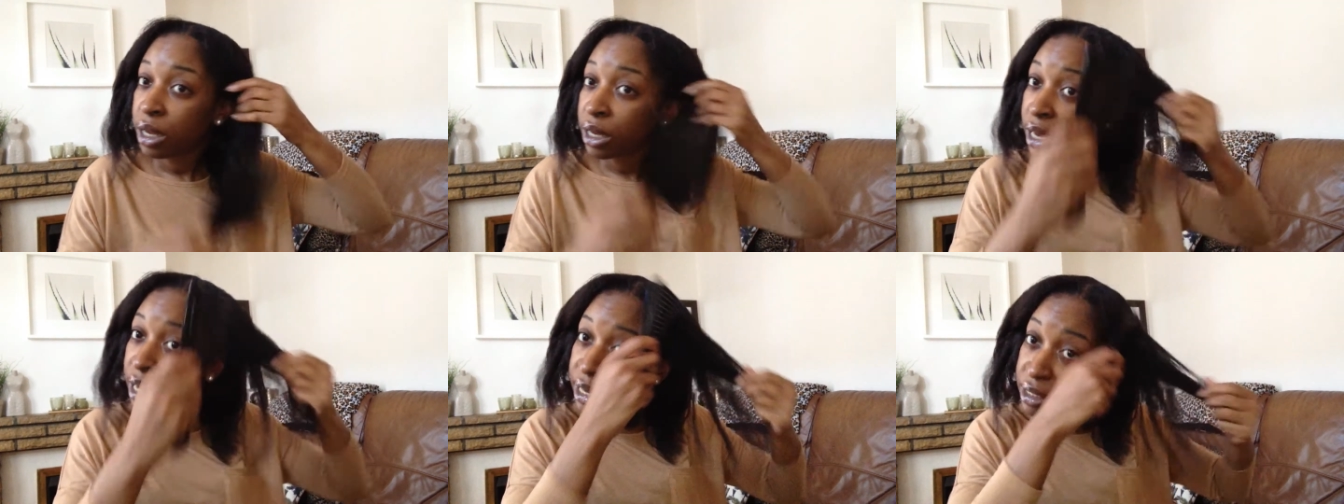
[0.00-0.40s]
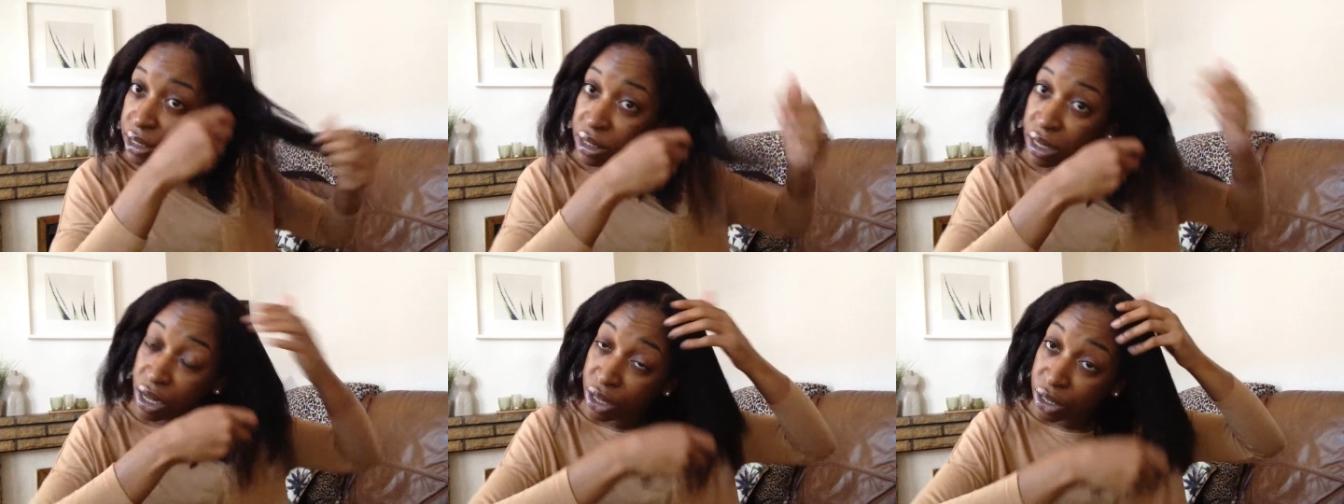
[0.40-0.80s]
Okay,
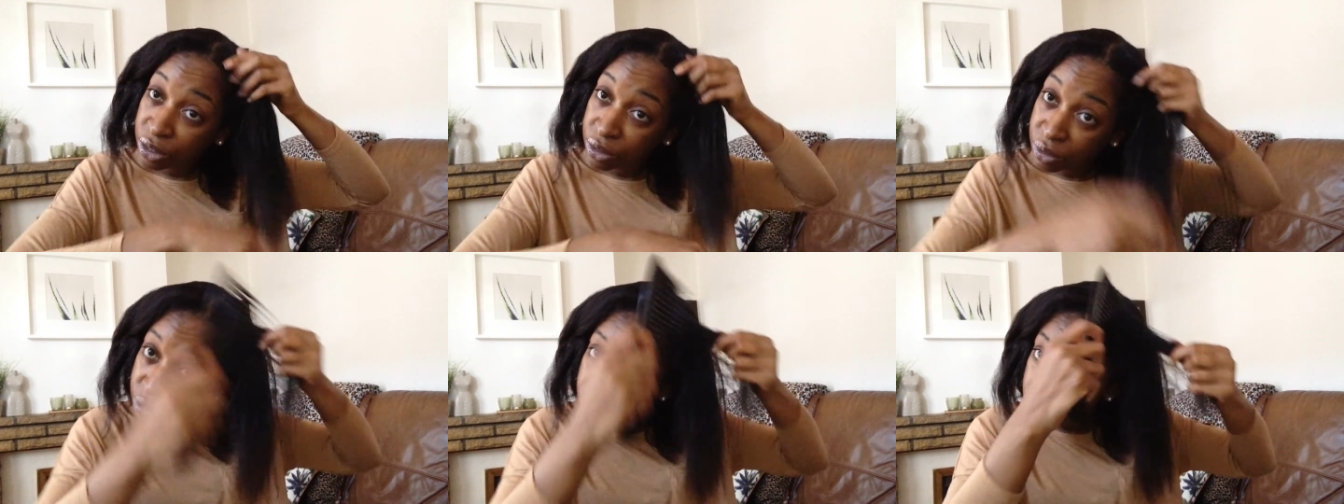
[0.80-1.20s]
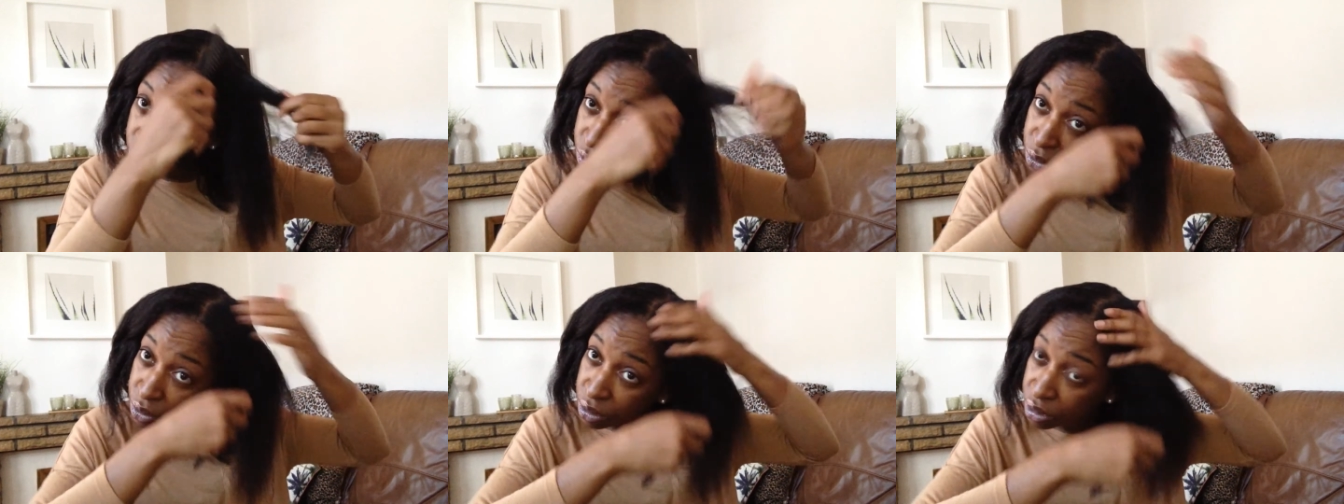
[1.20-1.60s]
so
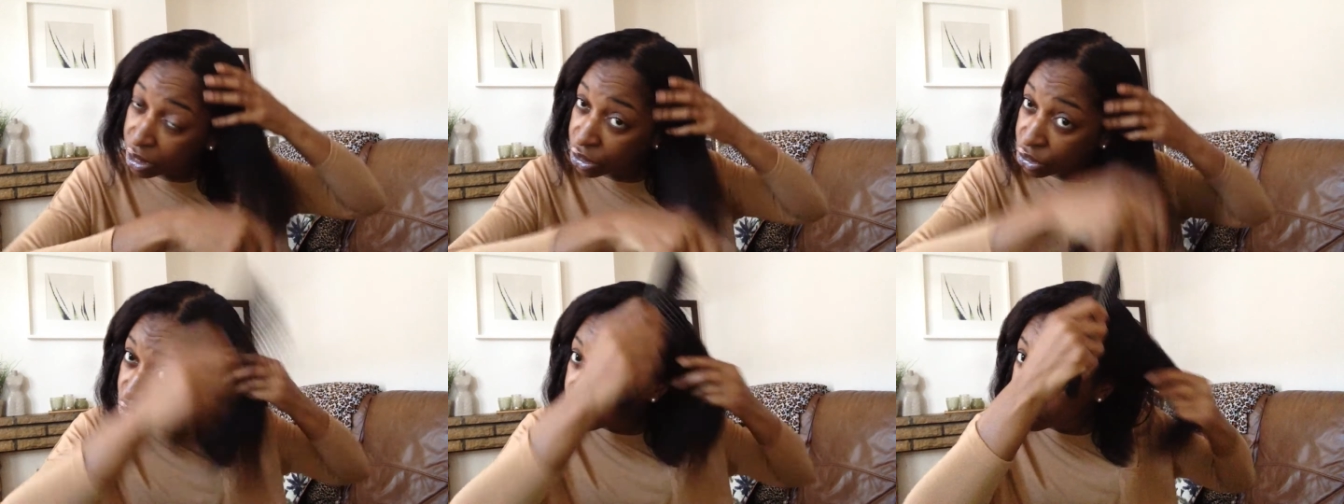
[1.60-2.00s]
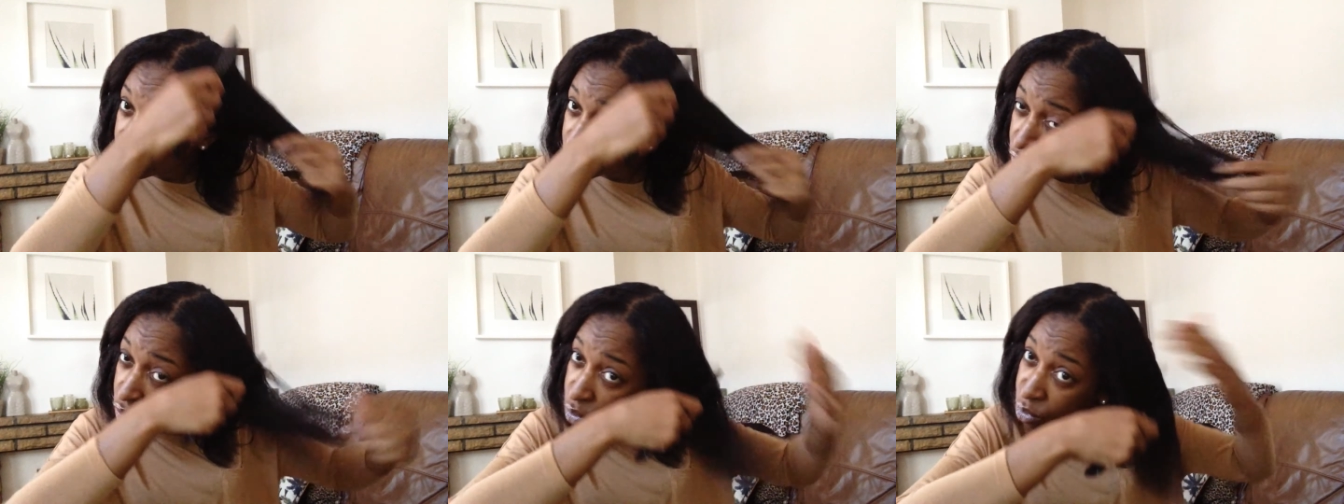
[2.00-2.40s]

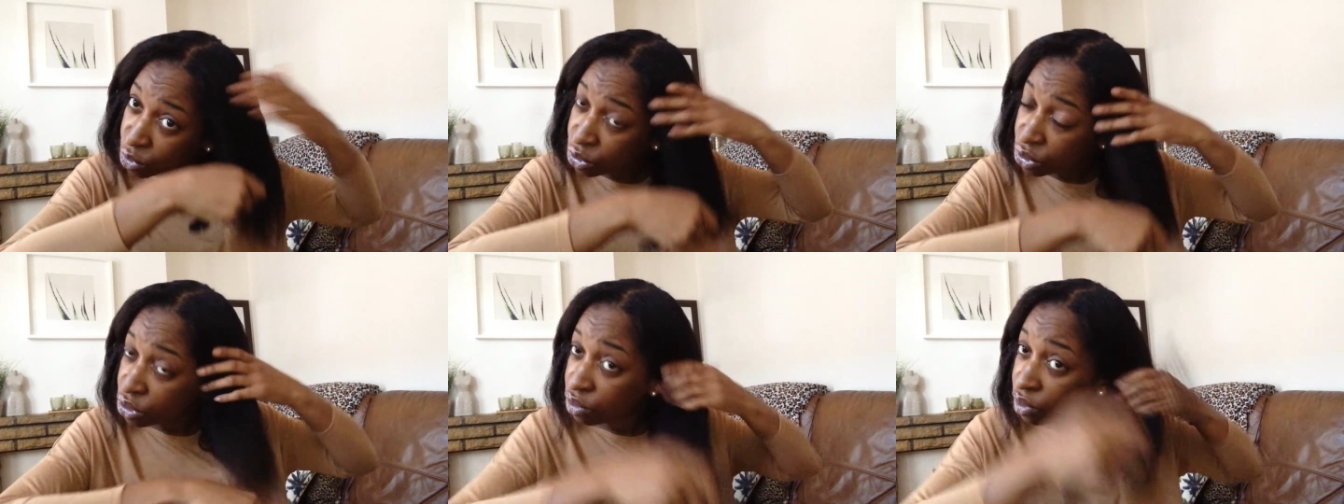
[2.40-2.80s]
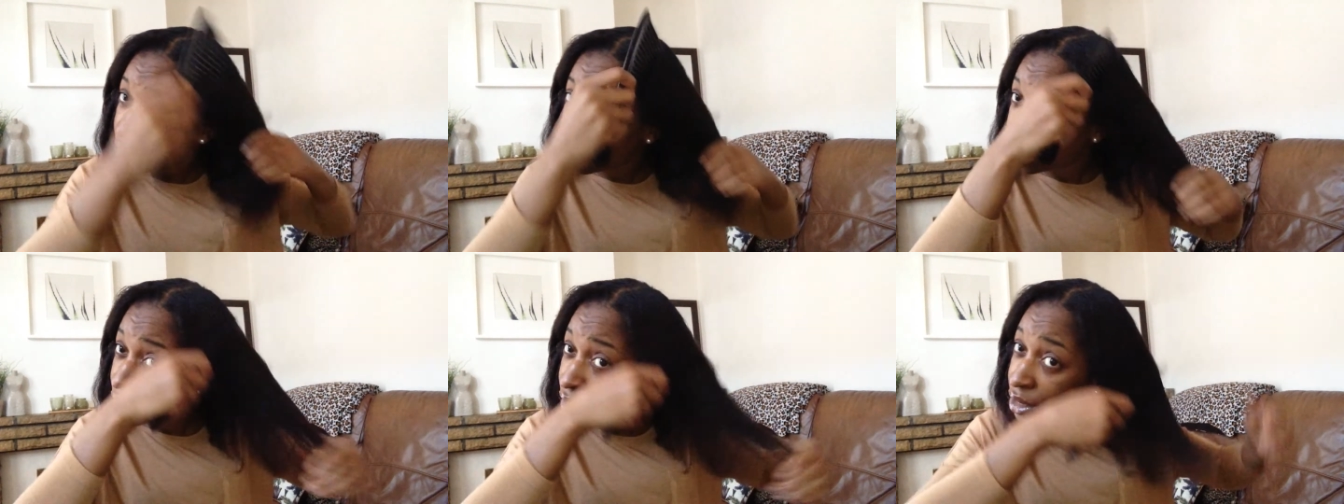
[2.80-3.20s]
sections are all
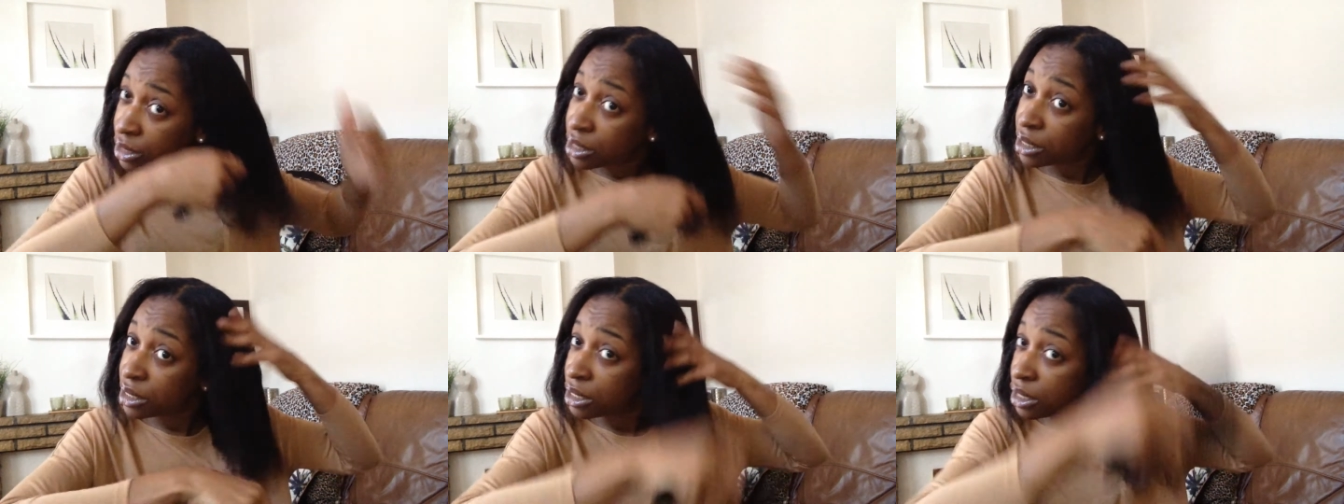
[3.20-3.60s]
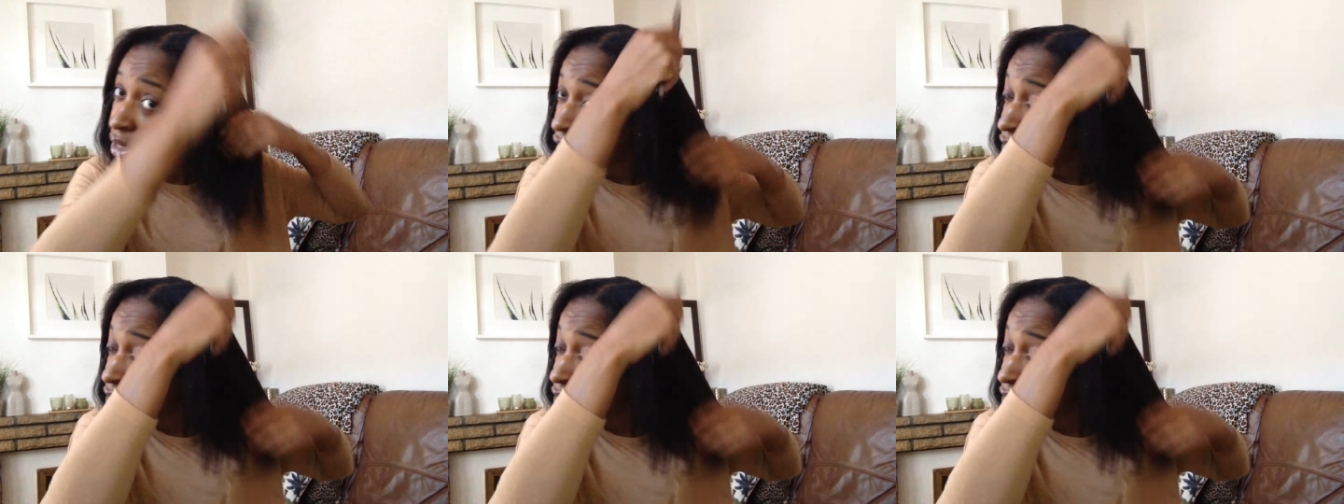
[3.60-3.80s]
moisturised,